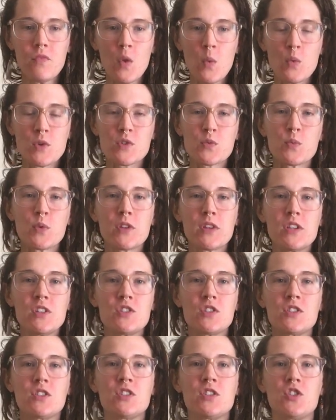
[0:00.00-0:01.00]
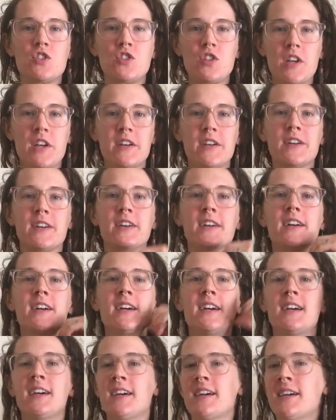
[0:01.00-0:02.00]
was really just to share
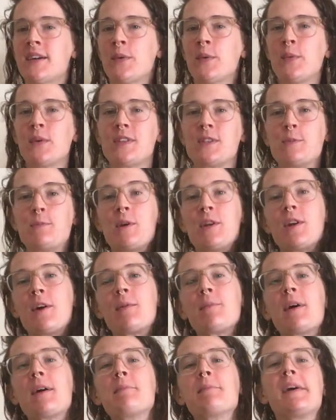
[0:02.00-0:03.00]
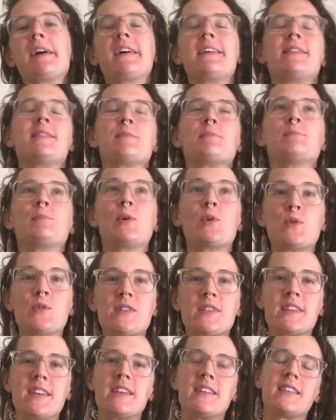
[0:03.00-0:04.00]
what's been on my mind the
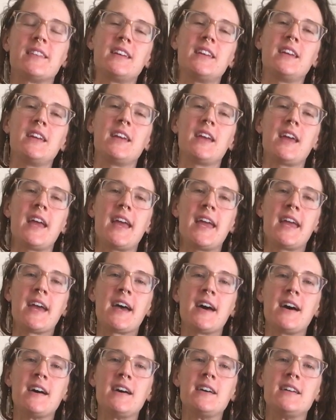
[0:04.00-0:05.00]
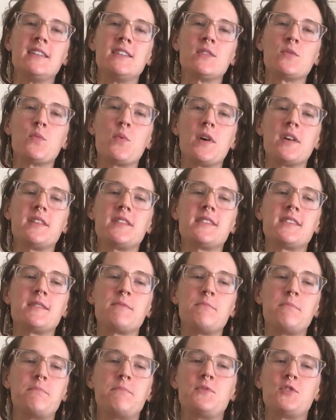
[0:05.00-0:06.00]
most lately and what's
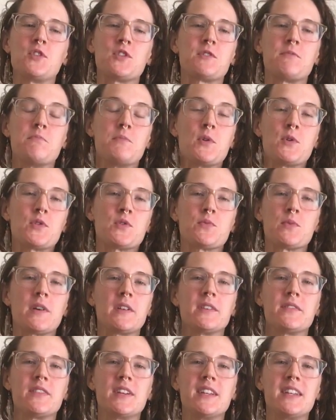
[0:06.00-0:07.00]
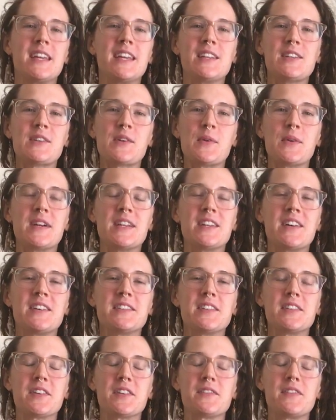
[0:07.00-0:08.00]
just most relevant and going
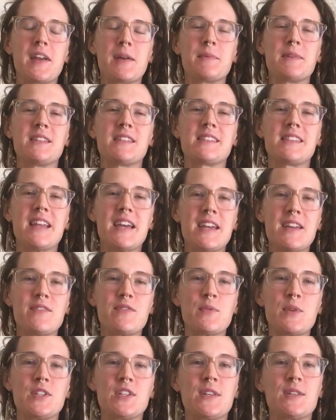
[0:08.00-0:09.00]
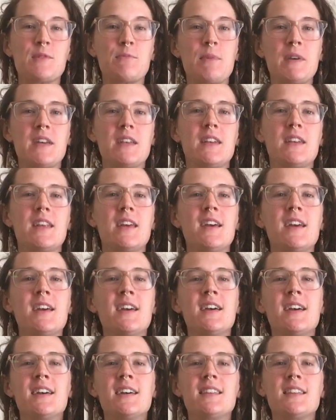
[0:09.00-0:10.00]
on in our family's life, which has been
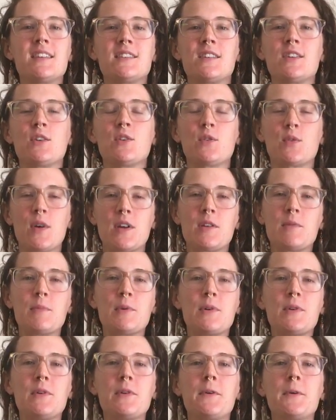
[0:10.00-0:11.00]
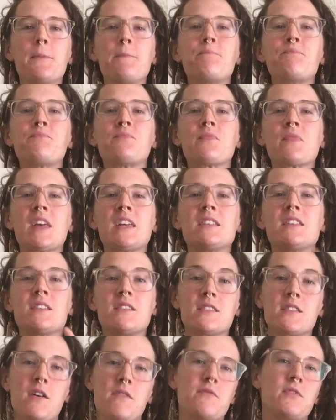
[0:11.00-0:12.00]
this incredible
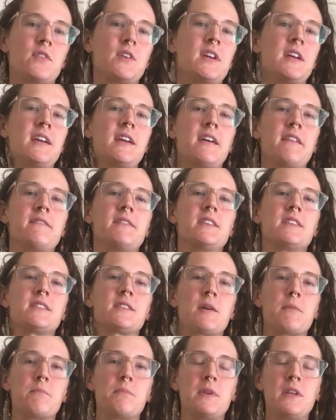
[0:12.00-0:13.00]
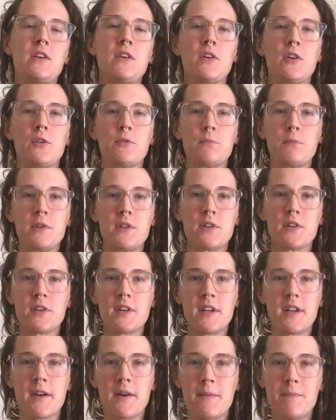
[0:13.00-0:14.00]
discovery of this company called
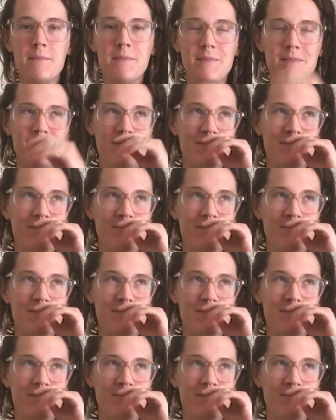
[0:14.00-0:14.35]
Purium,